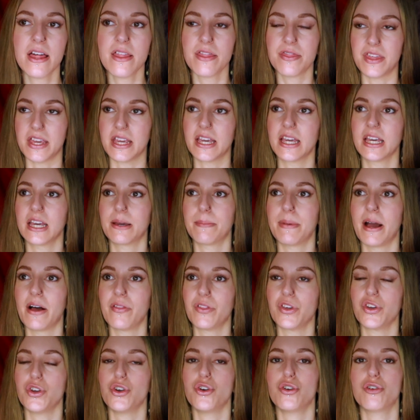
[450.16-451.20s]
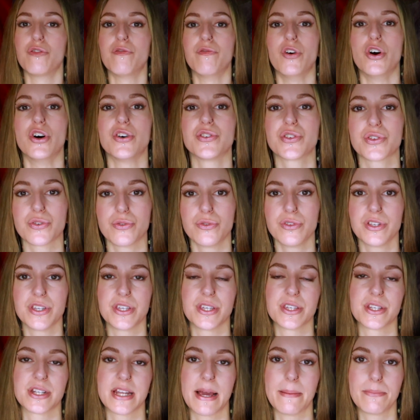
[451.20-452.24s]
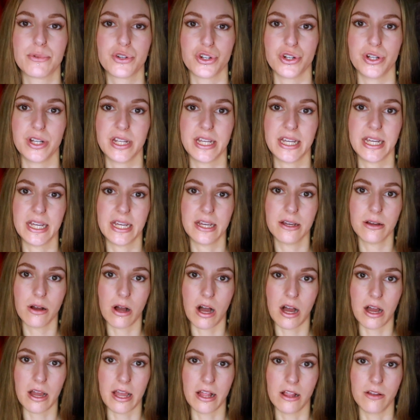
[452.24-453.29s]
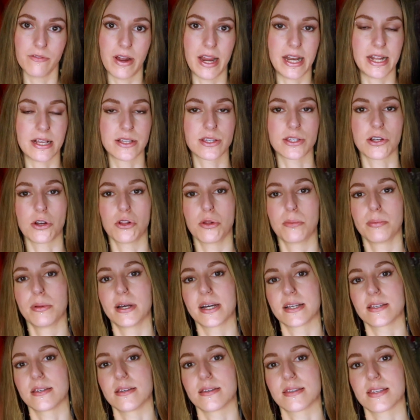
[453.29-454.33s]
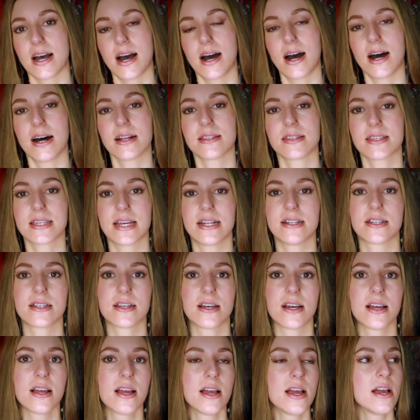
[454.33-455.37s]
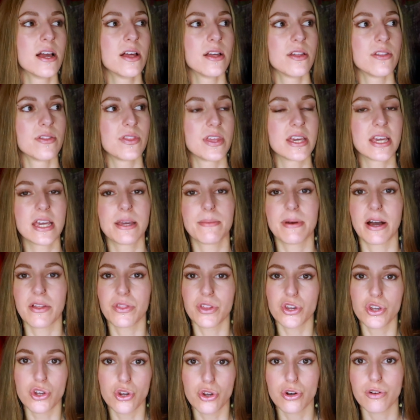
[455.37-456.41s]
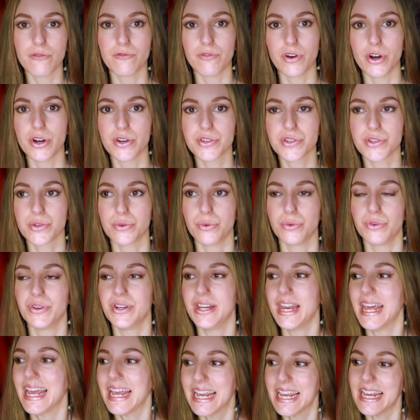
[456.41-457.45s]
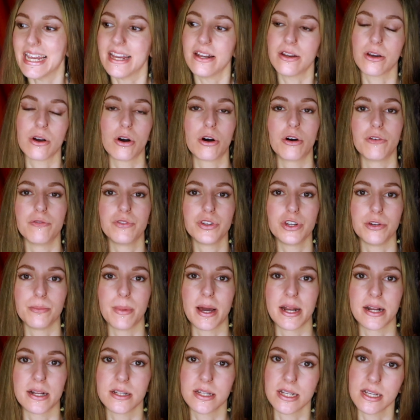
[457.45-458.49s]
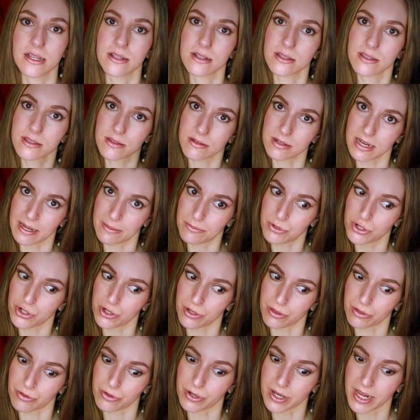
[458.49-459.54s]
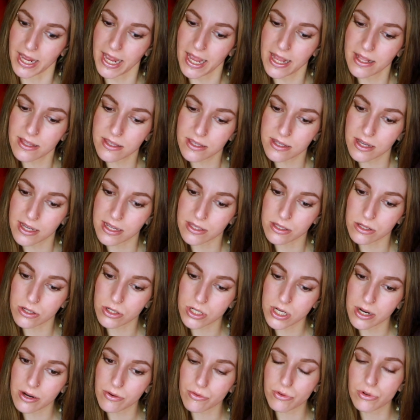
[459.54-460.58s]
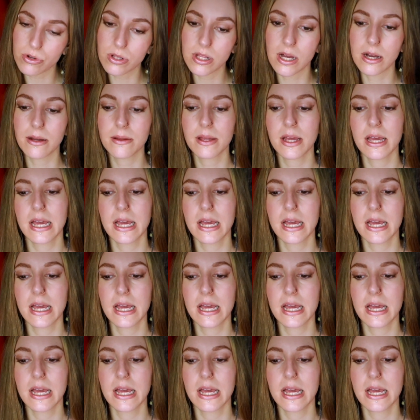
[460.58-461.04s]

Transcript: thinking about the universal. This is Neptune here, elevating solar plexus to heart center, thinking about the universal need of humanity. That's Neptune through Cancer, esoteric ruler.